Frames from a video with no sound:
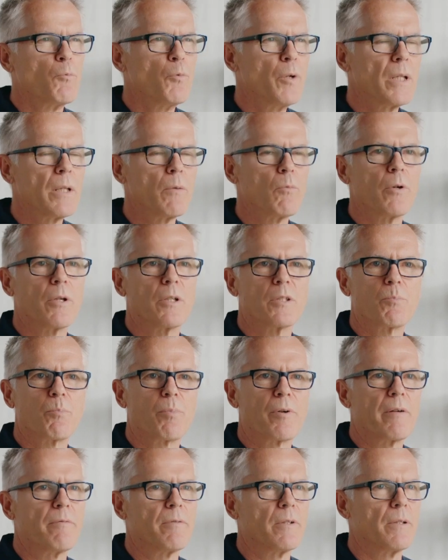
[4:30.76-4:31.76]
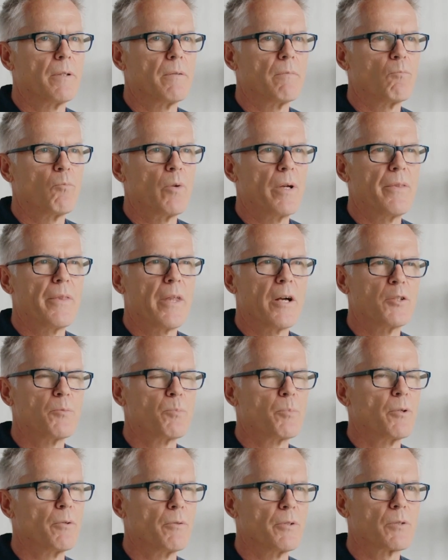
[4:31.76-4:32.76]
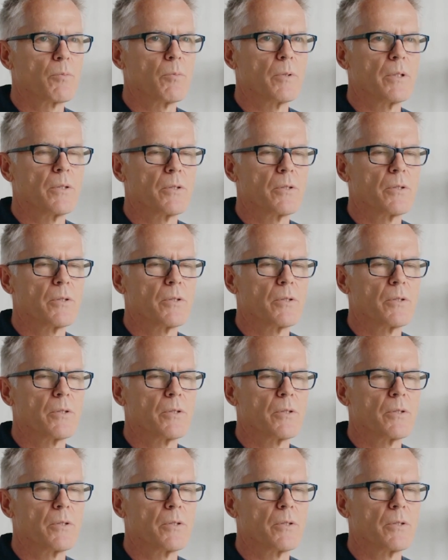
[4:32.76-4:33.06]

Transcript: really weren't as prevalent when those brewers were